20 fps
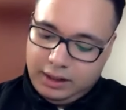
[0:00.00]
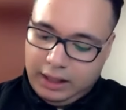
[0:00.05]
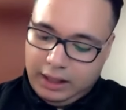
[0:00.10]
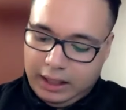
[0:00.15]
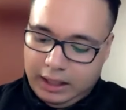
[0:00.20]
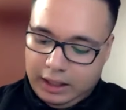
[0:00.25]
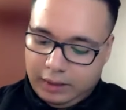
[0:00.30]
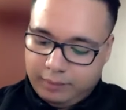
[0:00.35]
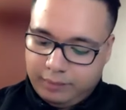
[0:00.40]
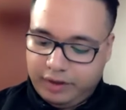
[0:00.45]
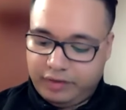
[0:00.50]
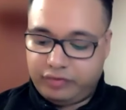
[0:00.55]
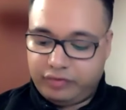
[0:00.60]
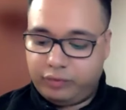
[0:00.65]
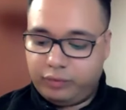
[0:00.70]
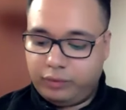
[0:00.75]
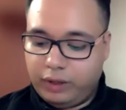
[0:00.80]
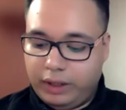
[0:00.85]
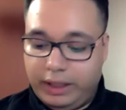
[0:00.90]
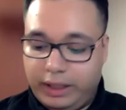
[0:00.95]

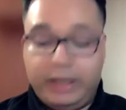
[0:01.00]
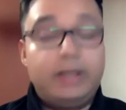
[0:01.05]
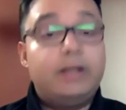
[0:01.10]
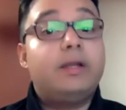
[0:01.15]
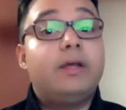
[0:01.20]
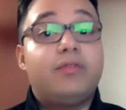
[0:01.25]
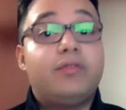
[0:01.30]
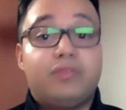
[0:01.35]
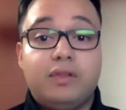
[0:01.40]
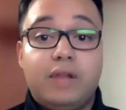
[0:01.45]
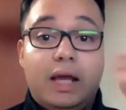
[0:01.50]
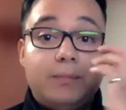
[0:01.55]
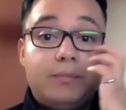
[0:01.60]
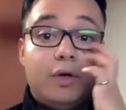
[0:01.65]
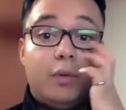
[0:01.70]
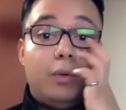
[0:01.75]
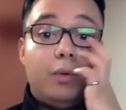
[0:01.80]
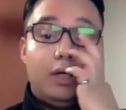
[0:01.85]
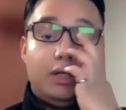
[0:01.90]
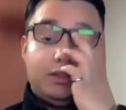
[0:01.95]
if
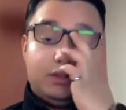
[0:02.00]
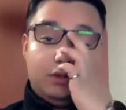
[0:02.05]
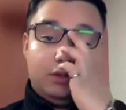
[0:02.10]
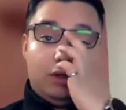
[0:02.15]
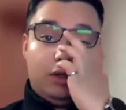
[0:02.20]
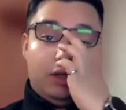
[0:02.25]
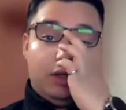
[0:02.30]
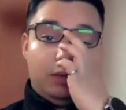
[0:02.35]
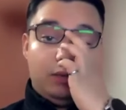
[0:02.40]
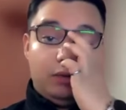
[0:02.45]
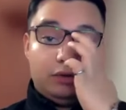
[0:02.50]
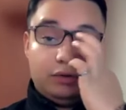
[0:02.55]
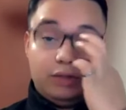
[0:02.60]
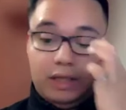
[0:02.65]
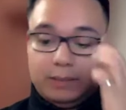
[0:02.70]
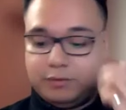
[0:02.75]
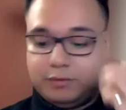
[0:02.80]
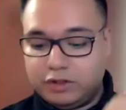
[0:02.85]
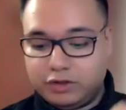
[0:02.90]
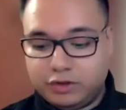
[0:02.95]
lambda 1 is not equal to
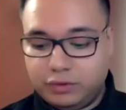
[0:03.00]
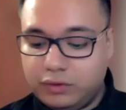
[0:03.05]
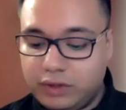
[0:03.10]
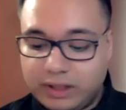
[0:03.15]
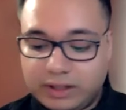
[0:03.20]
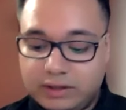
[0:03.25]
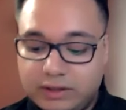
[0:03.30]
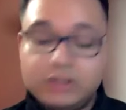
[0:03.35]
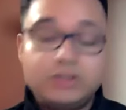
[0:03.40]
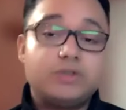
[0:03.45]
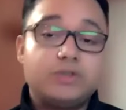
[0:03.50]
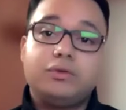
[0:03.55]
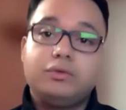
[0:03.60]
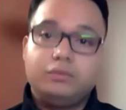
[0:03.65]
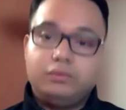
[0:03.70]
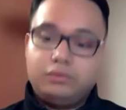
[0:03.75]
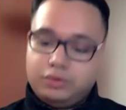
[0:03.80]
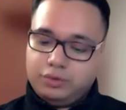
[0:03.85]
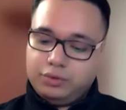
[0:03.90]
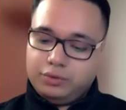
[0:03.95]
lambda 2, then these
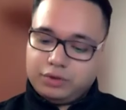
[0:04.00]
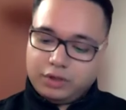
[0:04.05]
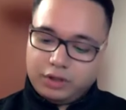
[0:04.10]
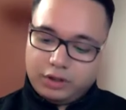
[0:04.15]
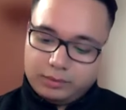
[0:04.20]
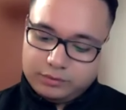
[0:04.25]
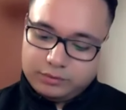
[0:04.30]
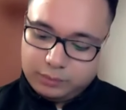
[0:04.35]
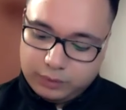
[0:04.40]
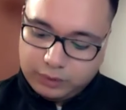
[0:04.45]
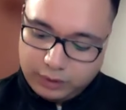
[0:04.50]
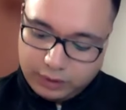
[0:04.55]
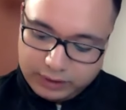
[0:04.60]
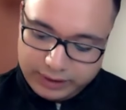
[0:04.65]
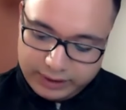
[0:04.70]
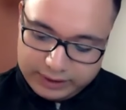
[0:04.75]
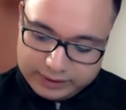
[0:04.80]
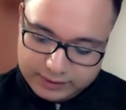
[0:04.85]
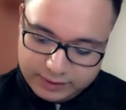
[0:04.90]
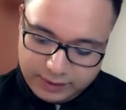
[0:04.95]
two terms will
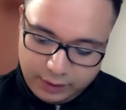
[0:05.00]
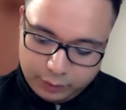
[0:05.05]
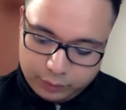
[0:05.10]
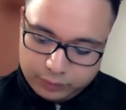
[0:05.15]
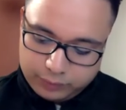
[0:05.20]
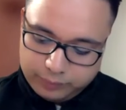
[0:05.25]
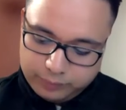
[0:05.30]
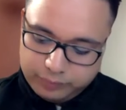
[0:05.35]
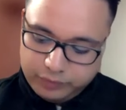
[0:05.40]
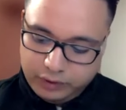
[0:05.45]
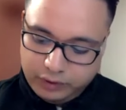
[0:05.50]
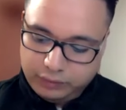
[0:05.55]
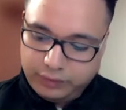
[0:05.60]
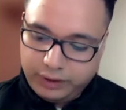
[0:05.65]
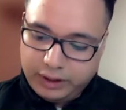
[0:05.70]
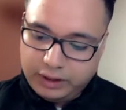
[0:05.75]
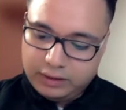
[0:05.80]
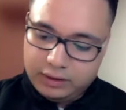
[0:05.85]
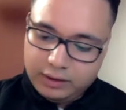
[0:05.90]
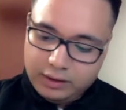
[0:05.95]
not cancel out,
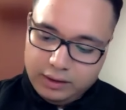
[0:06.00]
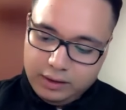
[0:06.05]
right?